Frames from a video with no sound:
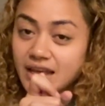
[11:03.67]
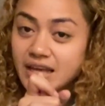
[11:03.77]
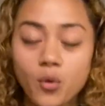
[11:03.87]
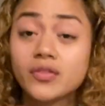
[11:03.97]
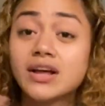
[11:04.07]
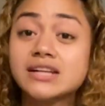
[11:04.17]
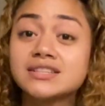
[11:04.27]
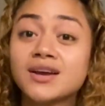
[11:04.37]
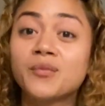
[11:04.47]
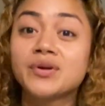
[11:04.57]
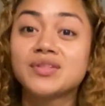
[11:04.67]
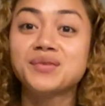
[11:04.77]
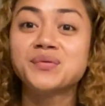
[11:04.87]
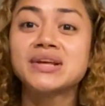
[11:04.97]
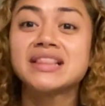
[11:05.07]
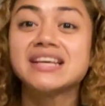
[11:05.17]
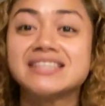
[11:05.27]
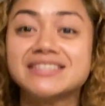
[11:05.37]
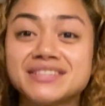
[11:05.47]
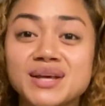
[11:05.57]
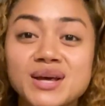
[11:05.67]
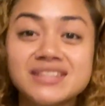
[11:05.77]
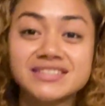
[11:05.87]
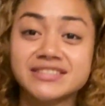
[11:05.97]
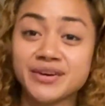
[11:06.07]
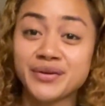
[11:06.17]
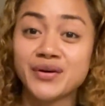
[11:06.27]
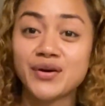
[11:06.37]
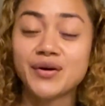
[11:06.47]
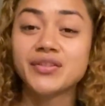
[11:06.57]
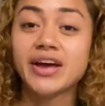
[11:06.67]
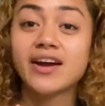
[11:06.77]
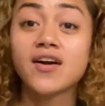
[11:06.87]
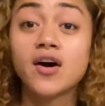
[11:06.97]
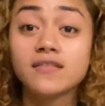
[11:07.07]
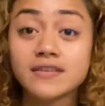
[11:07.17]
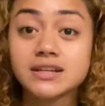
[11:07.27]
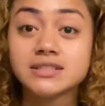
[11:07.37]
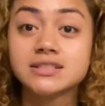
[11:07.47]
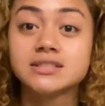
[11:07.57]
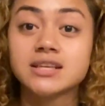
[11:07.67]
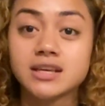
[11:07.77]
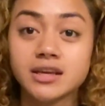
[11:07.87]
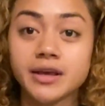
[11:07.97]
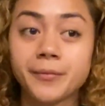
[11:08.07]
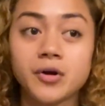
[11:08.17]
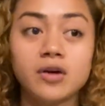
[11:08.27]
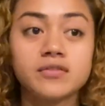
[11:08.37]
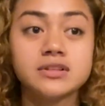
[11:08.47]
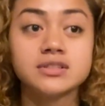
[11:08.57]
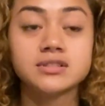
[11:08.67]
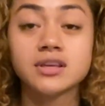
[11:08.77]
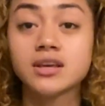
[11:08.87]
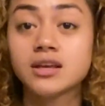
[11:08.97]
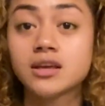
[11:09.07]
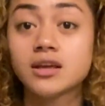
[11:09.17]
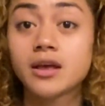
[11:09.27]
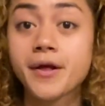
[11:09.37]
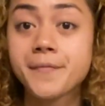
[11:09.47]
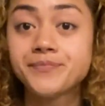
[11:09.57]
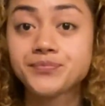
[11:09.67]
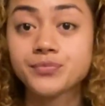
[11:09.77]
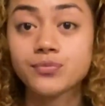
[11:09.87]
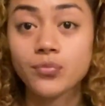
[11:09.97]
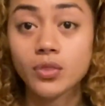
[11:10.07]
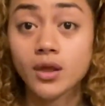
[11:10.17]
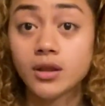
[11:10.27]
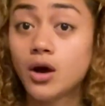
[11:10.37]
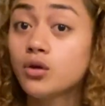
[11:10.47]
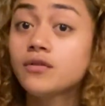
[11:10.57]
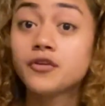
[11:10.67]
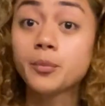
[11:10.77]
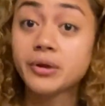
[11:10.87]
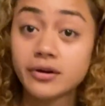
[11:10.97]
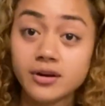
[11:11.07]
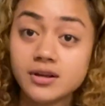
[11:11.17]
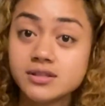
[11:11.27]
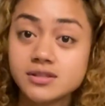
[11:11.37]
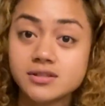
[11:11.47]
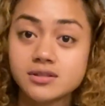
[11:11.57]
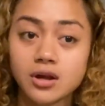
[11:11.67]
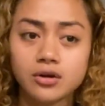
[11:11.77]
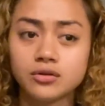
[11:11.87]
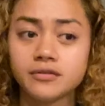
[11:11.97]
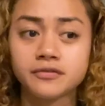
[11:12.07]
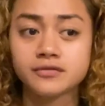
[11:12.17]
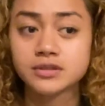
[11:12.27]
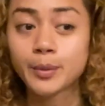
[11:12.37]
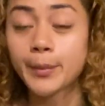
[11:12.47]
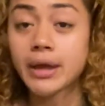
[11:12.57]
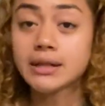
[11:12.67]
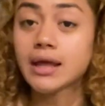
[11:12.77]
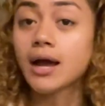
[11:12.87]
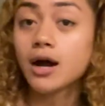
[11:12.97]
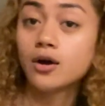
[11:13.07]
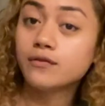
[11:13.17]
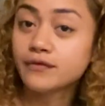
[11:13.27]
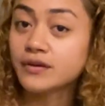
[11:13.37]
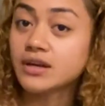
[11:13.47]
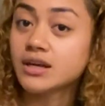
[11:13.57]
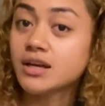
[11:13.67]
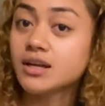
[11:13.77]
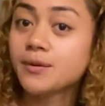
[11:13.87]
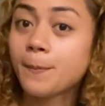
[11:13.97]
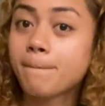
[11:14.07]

One last thing I want to leave with is to tell y'all that confidence is key. Confidence is key, not only for appearance, not only to make the outfit.